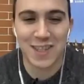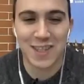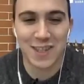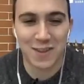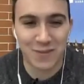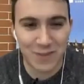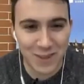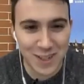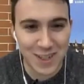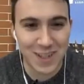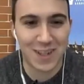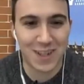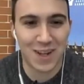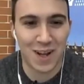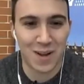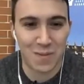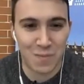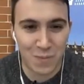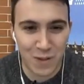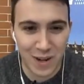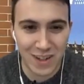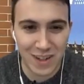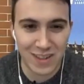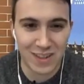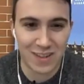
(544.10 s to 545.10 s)
the physical
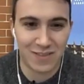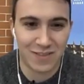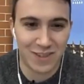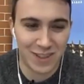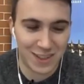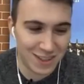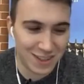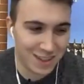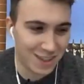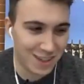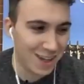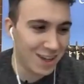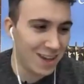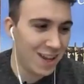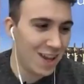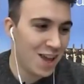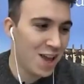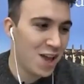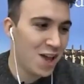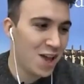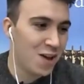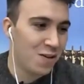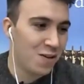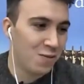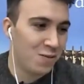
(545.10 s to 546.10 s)
part, chassis. The physical.
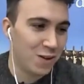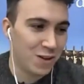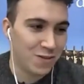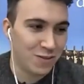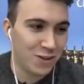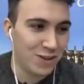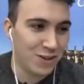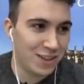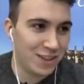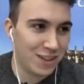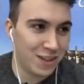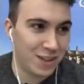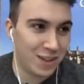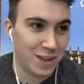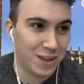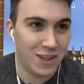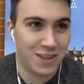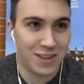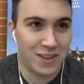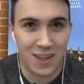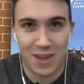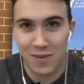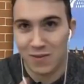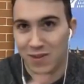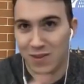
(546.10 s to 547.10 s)
We bought it.
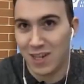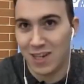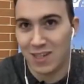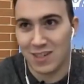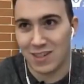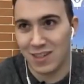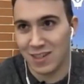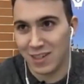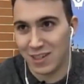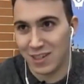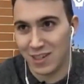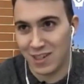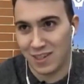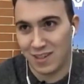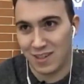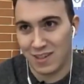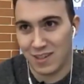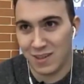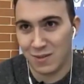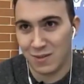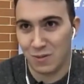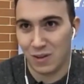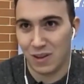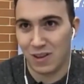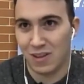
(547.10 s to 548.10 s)
It came just the
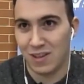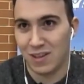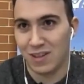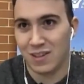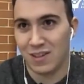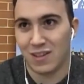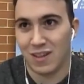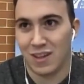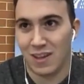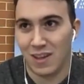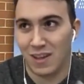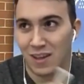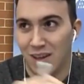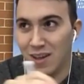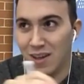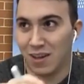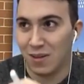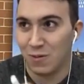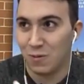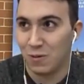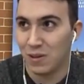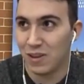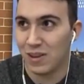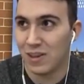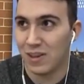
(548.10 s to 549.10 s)
chassis with
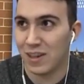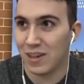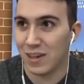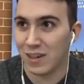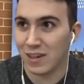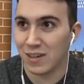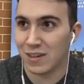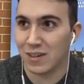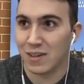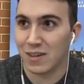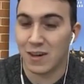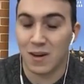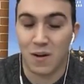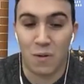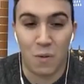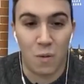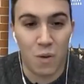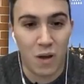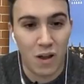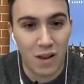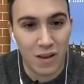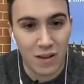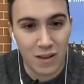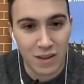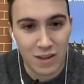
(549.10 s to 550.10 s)
the steering
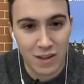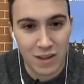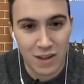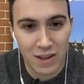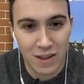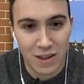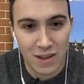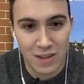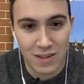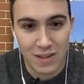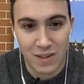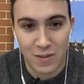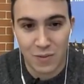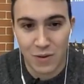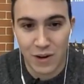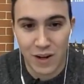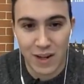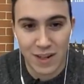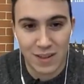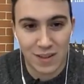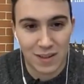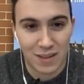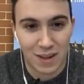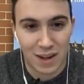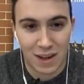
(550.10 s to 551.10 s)
wheel, the
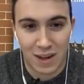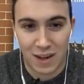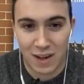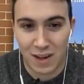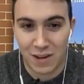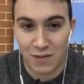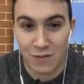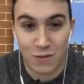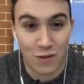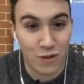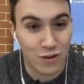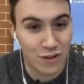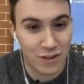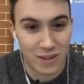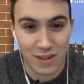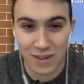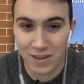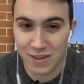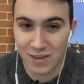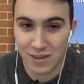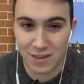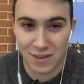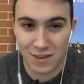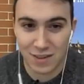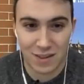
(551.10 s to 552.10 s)
brakes, 4
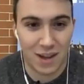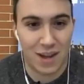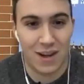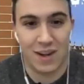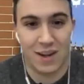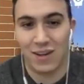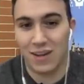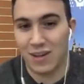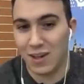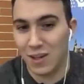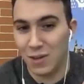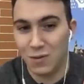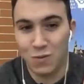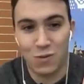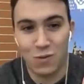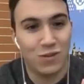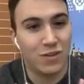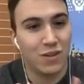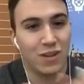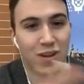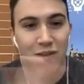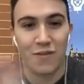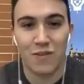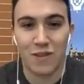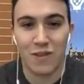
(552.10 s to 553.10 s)
seats, and it was
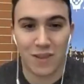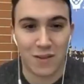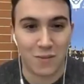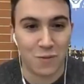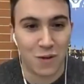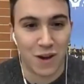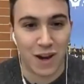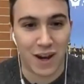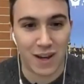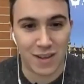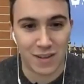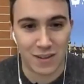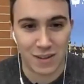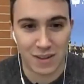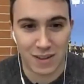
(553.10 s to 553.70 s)
everything we had.